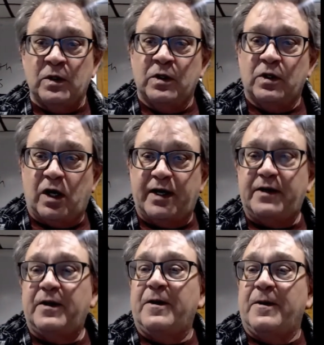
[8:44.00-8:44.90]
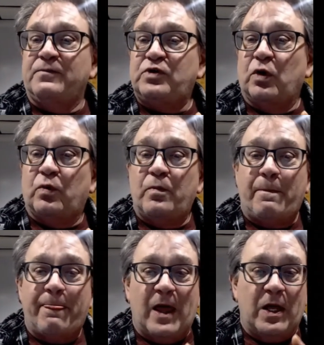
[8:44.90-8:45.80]
All right. So
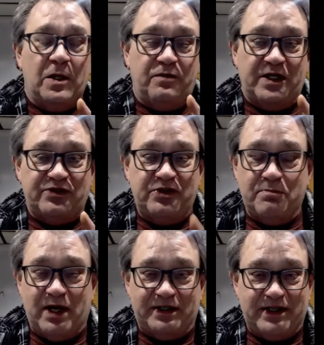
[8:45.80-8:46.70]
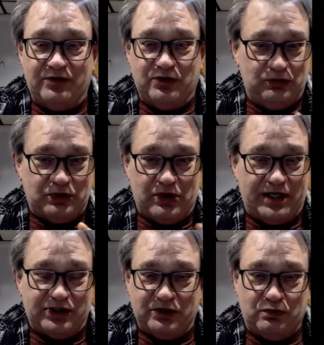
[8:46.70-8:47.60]
these Nippon Densus are
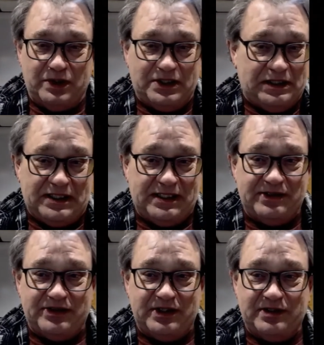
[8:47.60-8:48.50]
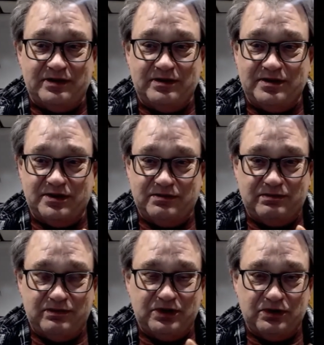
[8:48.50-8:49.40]
actually really easy to
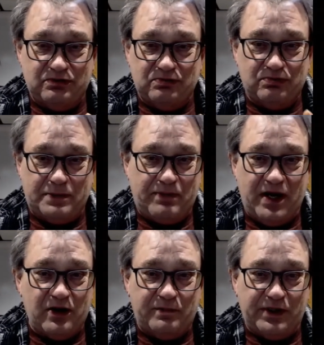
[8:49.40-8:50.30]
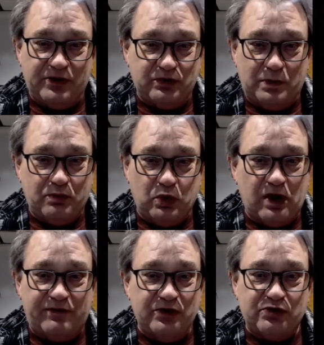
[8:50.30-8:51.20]
repair because we pull
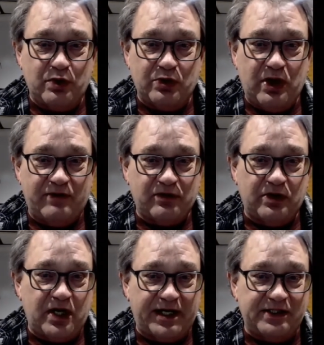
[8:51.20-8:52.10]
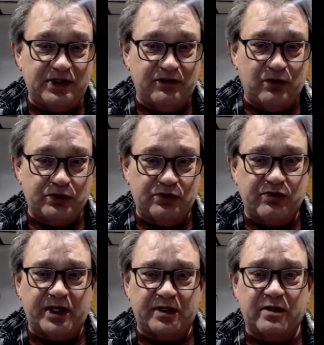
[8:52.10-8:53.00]
off this rear cover. I can see the voltage
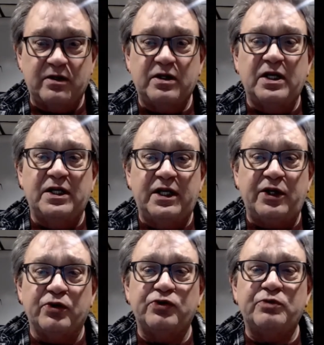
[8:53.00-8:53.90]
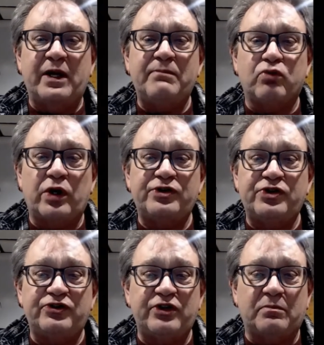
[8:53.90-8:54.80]
regulator. Here's my brush
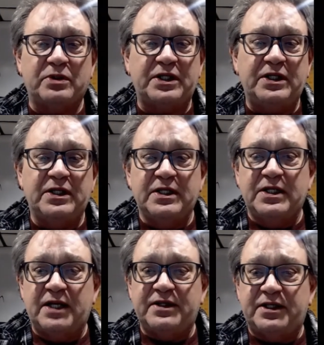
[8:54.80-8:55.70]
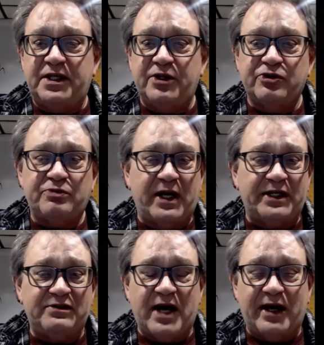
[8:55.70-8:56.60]
assembly. And then here's my
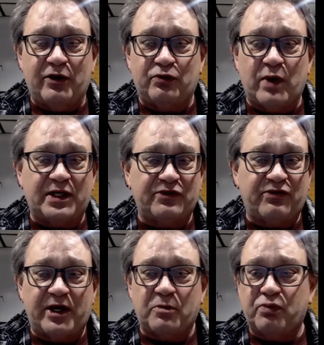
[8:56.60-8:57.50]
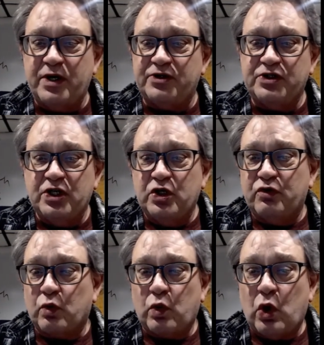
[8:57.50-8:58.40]
diode rectifier bridge.
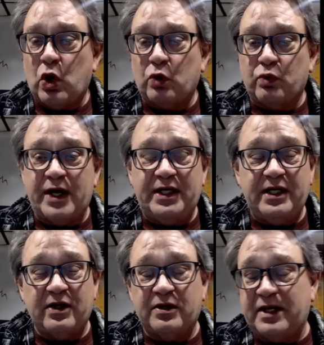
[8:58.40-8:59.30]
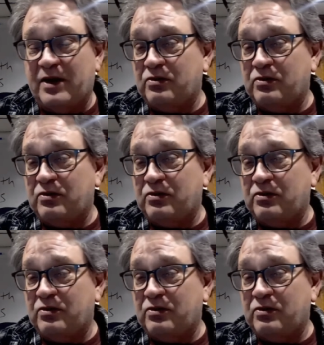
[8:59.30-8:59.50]
They're all right here. Now,